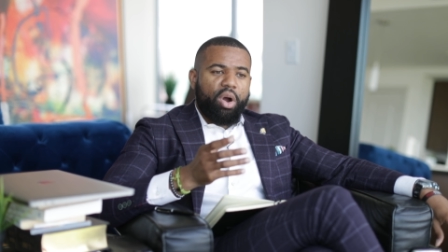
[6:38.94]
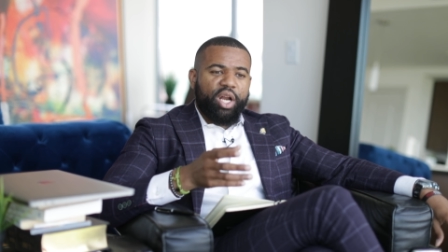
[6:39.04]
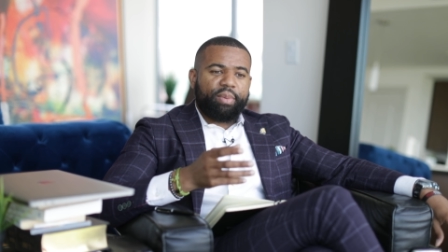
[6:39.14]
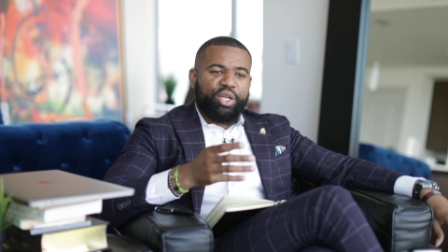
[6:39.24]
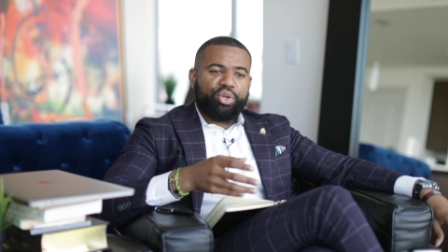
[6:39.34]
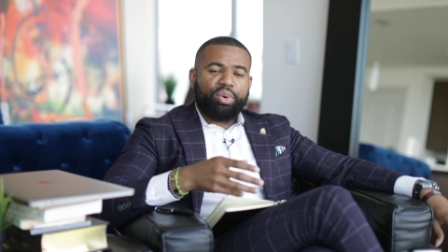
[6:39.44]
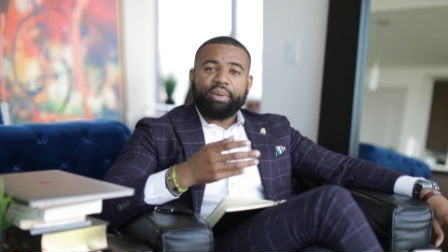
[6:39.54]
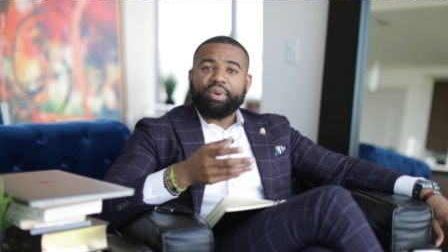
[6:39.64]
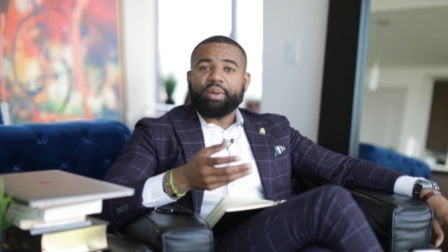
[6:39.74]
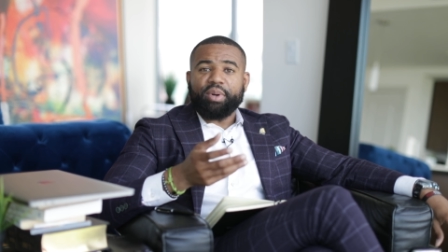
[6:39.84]
going to be doing
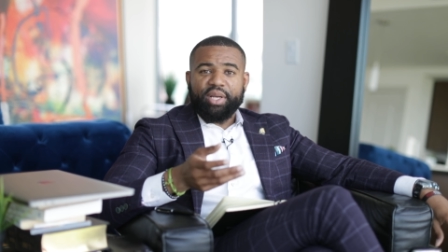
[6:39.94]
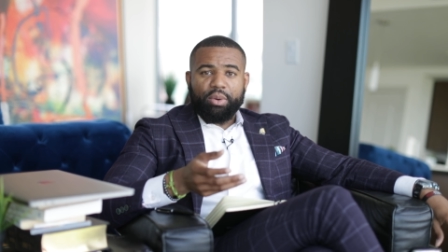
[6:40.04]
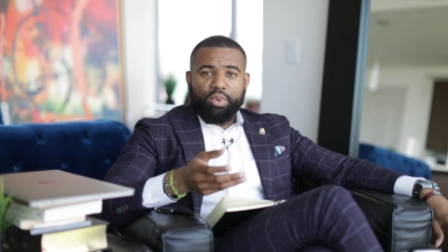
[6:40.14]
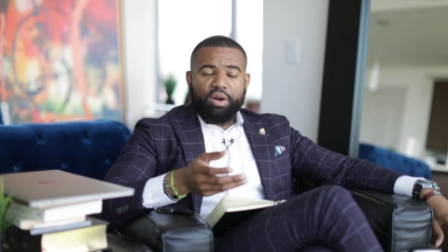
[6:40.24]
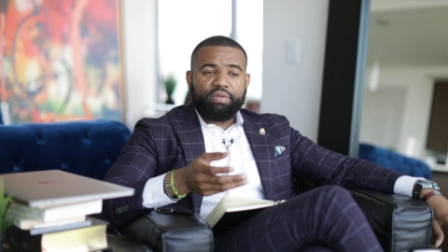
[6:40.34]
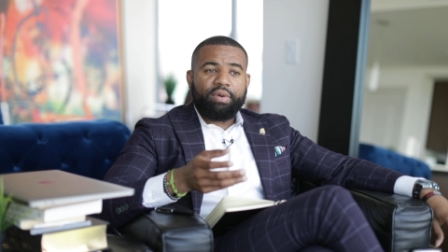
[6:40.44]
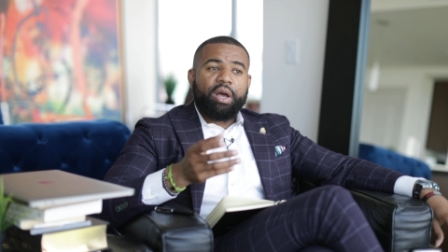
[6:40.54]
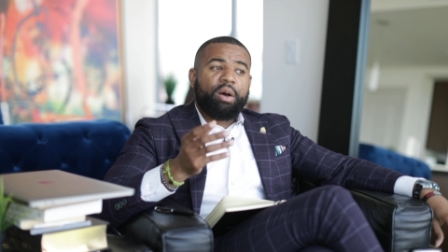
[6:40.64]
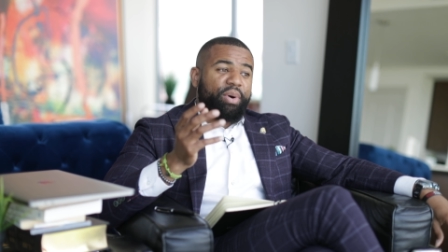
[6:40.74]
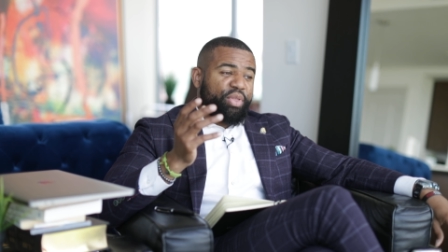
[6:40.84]
to build up our net worth.
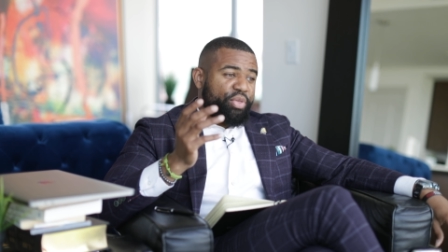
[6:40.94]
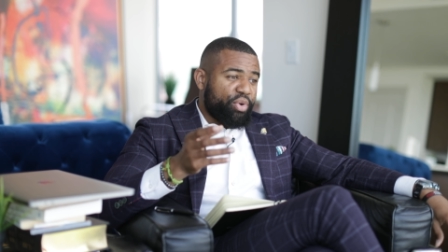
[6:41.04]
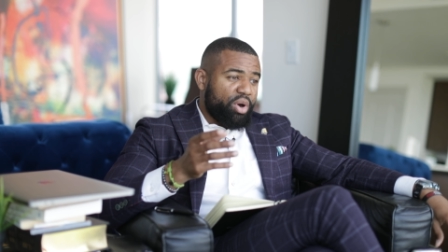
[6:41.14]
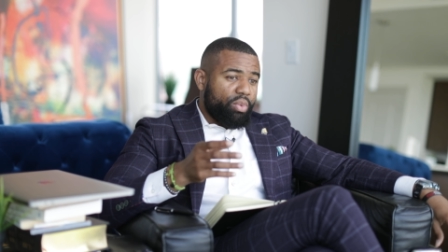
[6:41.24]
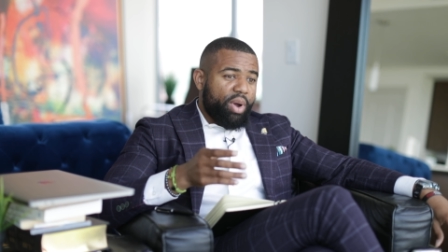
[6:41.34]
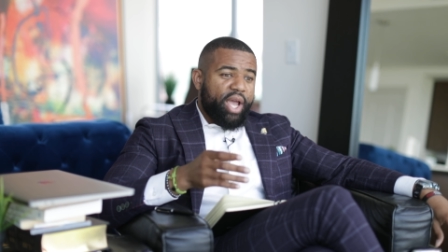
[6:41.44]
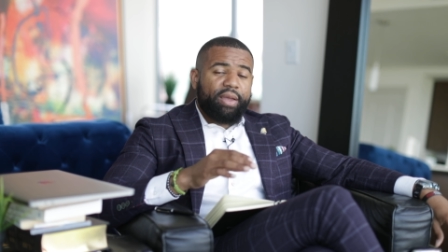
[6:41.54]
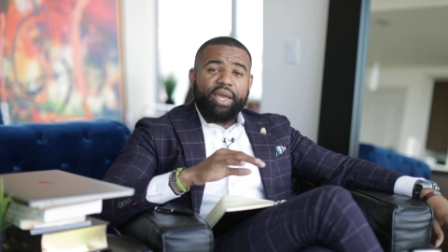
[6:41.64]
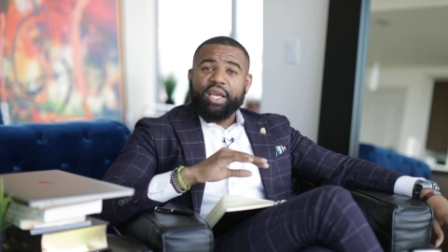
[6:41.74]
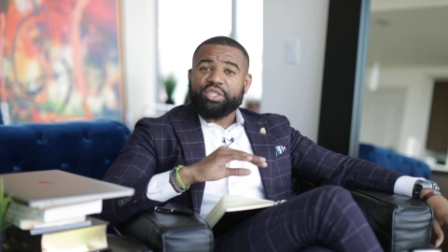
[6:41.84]
But the third
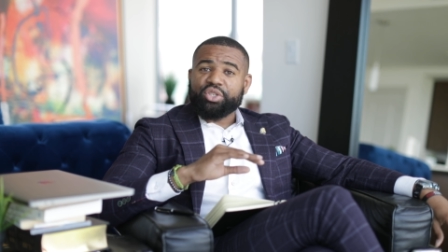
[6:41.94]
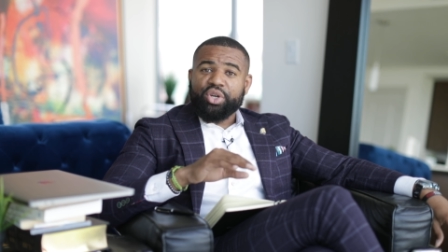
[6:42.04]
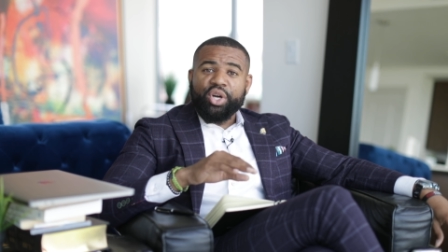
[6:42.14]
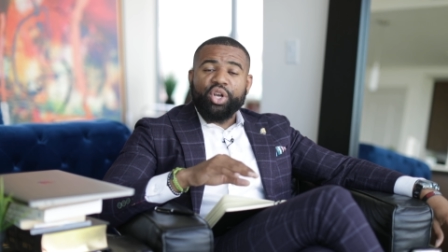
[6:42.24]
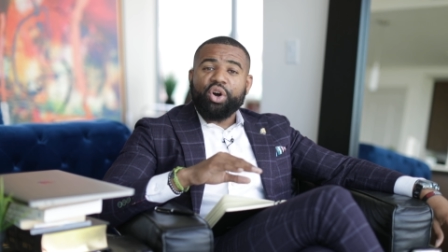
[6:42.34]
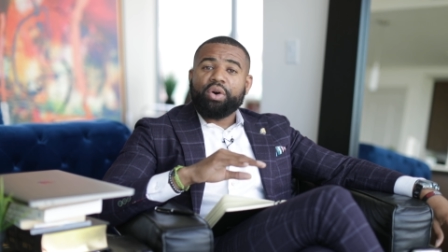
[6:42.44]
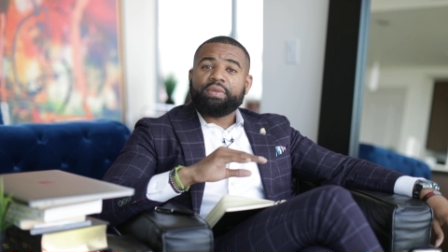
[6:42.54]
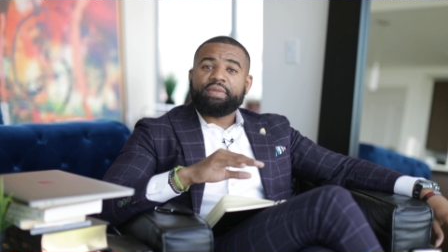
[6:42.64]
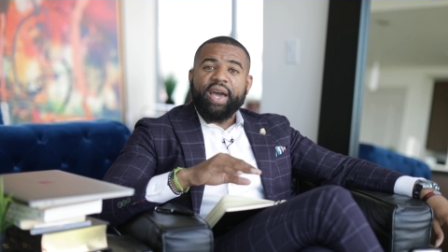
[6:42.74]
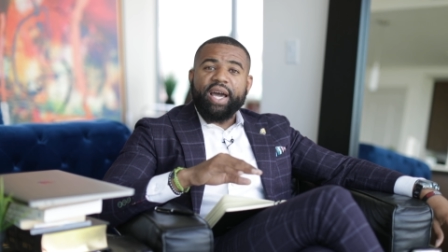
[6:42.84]
way is good
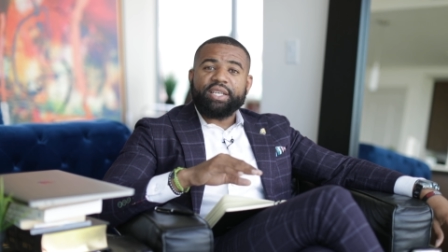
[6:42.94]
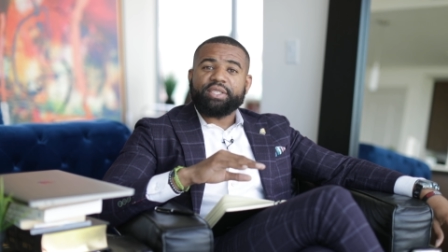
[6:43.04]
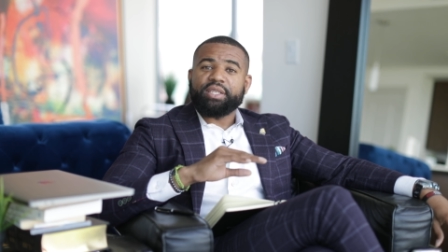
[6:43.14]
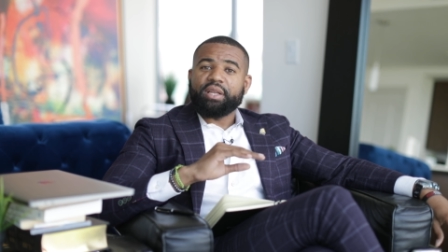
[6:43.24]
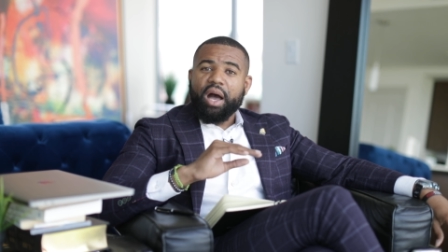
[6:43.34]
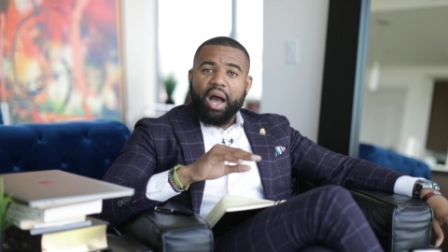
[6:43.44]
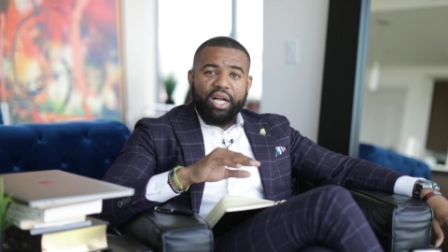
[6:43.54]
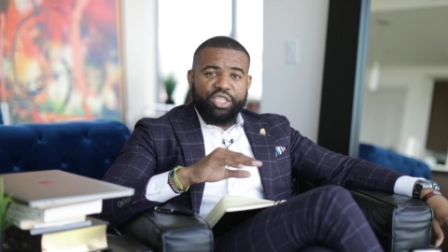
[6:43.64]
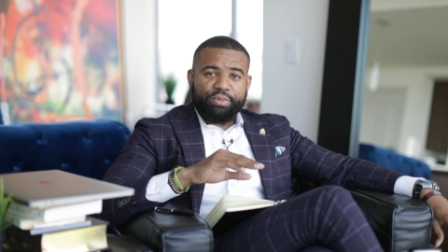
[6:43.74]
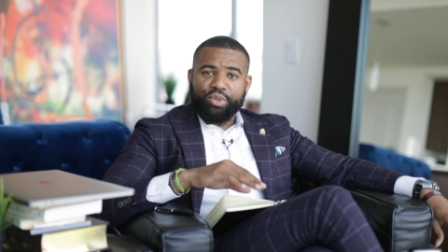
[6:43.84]
old fashioned
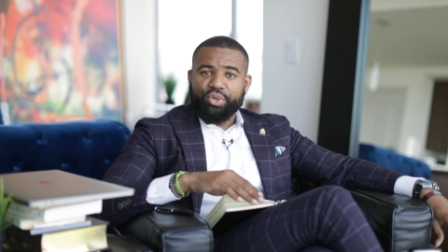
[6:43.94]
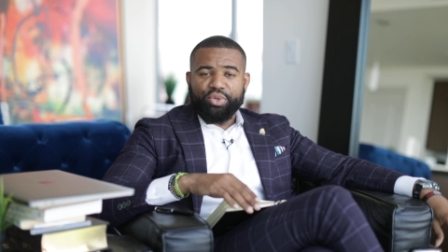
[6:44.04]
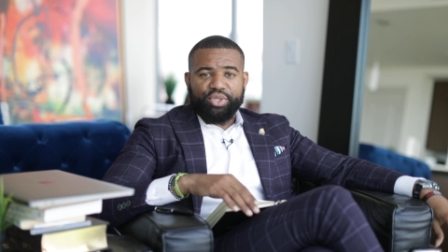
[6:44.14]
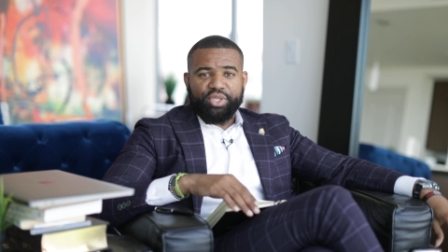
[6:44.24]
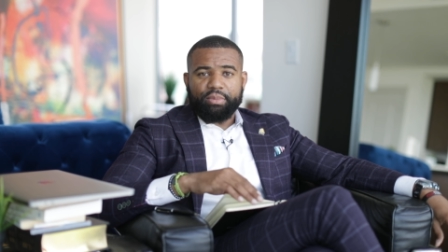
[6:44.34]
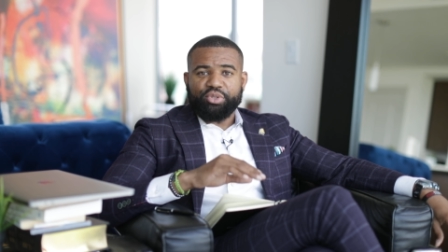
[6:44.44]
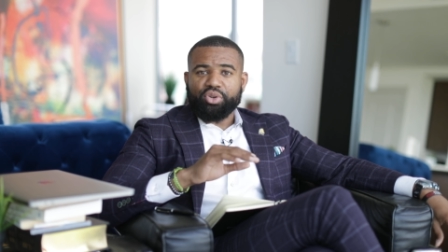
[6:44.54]
entrepreneurship,